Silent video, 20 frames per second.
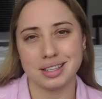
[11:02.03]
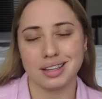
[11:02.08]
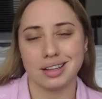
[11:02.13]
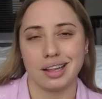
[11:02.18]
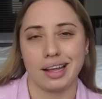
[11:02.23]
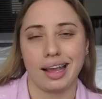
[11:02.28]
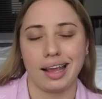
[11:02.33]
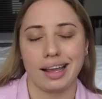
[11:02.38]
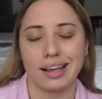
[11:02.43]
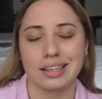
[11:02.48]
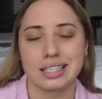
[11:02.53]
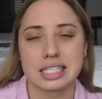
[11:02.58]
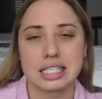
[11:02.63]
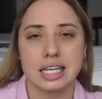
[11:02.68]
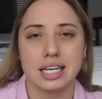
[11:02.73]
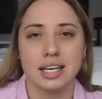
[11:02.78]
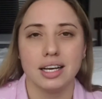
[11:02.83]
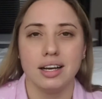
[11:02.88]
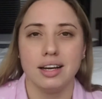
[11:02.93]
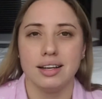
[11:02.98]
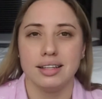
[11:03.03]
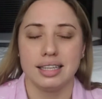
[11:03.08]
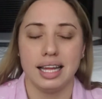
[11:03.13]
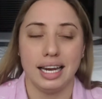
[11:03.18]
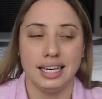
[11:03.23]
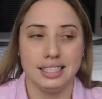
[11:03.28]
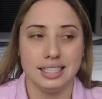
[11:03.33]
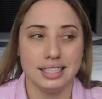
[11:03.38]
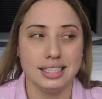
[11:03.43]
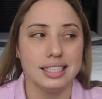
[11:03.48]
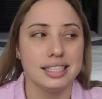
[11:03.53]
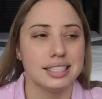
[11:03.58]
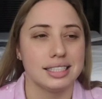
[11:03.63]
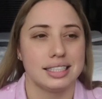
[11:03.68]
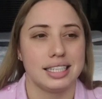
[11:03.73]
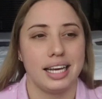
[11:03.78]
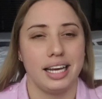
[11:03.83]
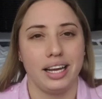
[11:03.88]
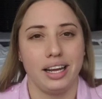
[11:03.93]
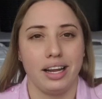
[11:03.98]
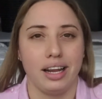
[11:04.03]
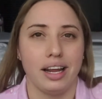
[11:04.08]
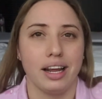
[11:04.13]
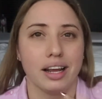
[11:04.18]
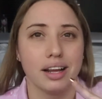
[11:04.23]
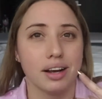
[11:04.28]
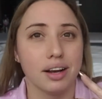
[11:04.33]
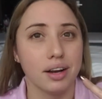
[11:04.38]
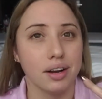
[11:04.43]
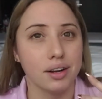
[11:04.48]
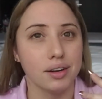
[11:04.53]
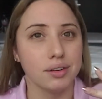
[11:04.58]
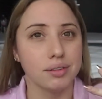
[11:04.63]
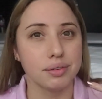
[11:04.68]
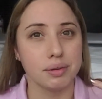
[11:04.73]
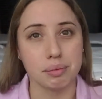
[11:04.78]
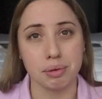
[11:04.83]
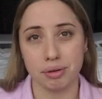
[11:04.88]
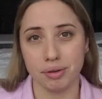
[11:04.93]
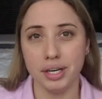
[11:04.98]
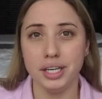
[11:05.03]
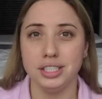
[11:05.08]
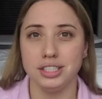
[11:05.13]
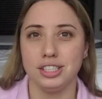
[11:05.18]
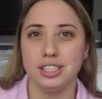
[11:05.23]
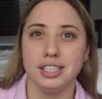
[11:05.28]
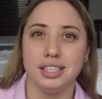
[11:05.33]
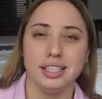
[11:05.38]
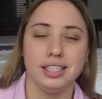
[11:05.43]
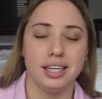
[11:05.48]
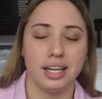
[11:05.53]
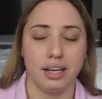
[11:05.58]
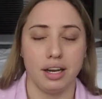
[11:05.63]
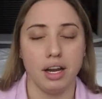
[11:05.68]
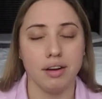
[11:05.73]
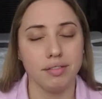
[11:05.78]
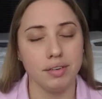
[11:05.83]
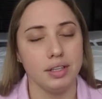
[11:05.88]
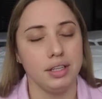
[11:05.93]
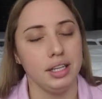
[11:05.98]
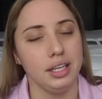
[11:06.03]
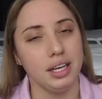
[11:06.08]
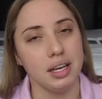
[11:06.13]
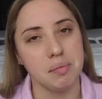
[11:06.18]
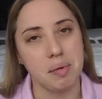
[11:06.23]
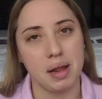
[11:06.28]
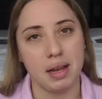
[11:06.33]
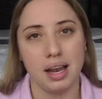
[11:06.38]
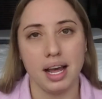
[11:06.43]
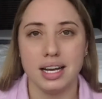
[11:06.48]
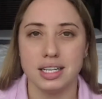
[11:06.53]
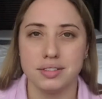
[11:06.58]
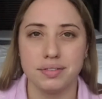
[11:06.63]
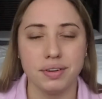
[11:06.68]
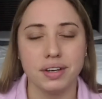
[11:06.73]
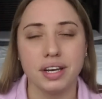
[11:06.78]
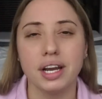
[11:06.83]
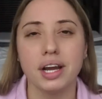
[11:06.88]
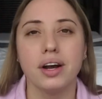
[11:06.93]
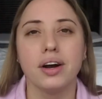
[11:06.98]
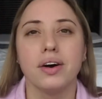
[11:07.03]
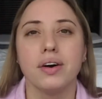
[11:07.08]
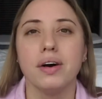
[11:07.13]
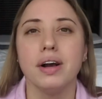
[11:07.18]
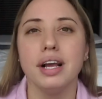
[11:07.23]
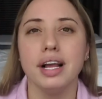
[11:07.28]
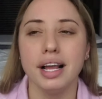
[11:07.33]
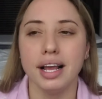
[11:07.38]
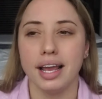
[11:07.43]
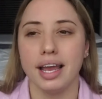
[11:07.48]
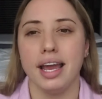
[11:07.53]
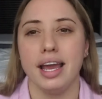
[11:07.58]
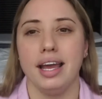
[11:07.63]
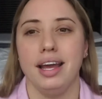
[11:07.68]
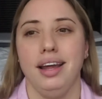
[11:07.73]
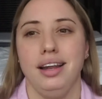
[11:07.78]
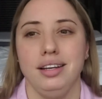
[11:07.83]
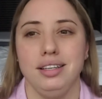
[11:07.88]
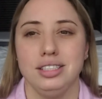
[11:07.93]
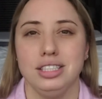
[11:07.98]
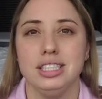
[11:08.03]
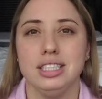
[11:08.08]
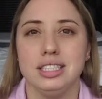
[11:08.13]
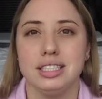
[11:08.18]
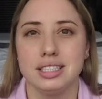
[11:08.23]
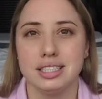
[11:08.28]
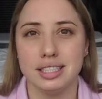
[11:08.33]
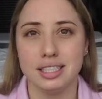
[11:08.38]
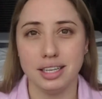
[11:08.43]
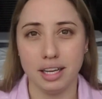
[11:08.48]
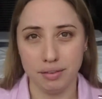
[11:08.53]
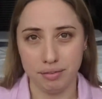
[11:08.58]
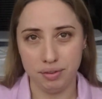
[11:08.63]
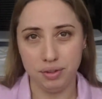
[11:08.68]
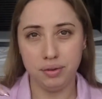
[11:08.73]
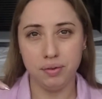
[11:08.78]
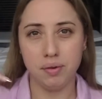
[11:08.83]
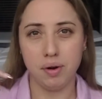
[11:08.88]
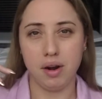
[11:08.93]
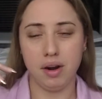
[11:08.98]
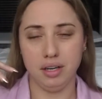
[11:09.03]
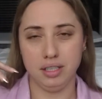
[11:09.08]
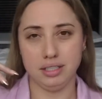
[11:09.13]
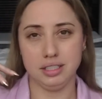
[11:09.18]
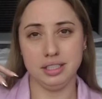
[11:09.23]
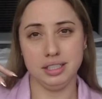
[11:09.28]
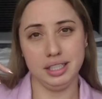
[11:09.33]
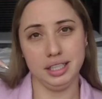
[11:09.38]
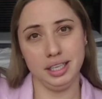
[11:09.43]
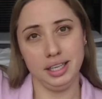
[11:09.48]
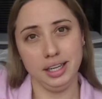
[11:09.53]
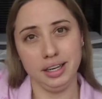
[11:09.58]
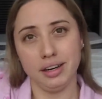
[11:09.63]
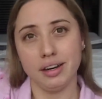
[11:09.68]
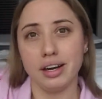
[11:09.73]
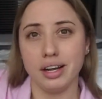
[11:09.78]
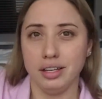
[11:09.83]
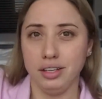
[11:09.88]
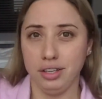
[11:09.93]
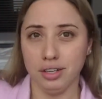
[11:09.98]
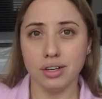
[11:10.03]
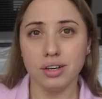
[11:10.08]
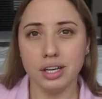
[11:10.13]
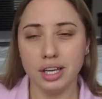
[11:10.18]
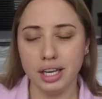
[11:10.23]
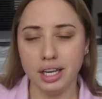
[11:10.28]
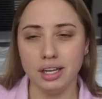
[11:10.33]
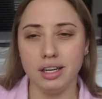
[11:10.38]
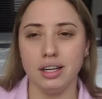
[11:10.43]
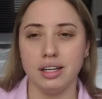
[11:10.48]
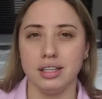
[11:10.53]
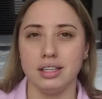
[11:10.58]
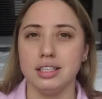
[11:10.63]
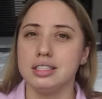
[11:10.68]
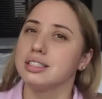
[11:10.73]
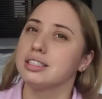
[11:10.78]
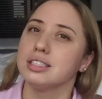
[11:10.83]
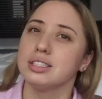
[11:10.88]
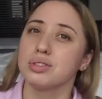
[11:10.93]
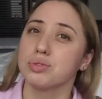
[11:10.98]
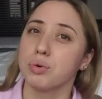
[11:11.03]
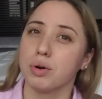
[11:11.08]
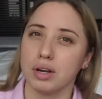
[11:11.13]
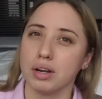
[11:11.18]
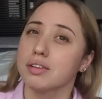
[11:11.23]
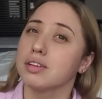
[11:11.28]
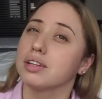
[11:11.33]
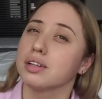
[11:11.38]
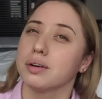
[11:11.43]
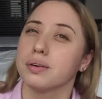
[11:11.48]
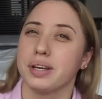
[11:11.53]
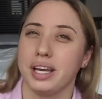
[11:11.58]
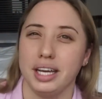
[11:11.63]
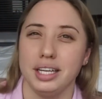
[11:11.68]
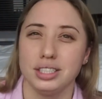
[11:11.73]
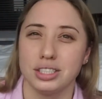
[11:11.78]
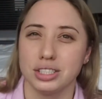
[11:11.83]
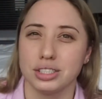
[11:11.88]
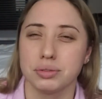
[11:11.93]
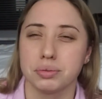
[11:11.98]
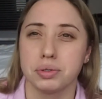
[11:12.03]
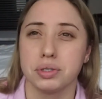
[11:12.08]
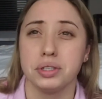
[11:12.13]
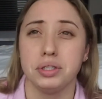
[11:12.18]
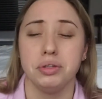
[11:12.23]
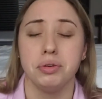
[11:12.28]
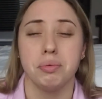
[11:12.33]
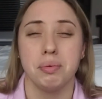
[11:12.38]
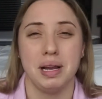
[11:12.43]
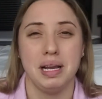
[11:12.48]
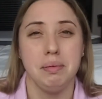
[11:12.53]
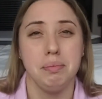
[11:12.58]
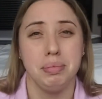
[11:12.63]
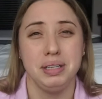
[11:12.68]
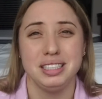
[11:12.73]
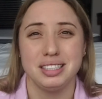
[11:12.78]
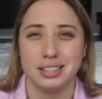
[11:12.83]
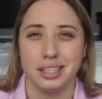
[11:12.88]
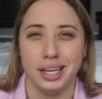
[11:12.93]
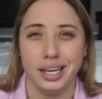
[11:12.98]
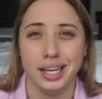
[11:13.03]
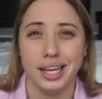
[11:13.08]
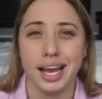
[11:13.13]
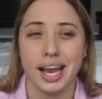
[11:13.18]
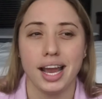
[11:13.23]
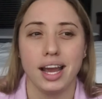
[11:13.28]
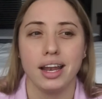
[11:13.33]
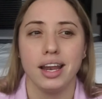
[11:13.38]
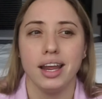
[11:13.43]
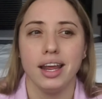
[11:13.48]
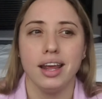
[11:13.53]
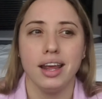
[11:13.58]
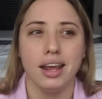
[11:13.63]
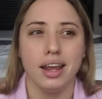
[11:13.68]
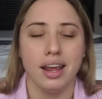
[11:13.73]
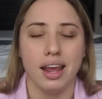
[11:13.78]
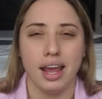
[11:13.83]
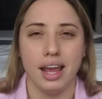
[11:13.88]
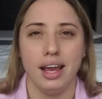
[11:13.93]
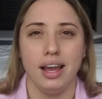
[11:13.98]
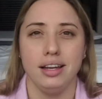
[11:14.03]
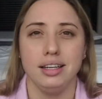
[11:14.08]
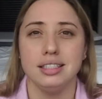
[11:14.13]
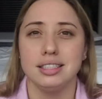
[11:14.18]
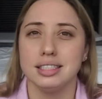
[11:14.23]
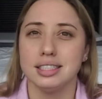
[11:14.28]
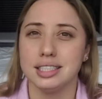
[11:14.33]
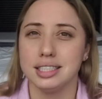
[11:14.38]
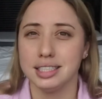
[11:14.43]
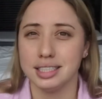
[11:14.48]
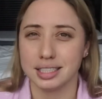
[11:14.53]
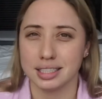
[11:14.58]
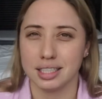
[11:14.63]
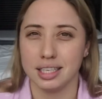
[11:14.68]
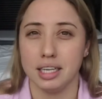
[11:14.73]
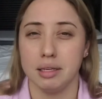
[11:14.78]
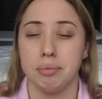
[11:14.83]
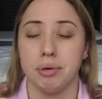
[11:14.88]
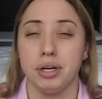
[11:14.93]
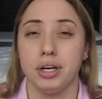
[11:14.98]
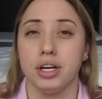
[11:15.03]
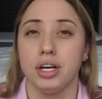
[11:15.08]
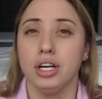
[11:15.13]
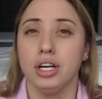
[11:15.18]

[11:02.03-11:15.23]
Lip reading: things that I did need to say of immigration and everything in my last video. And just if you are here in Yogin, this is one of the locations where you might be staying at. And this is a disclaimer,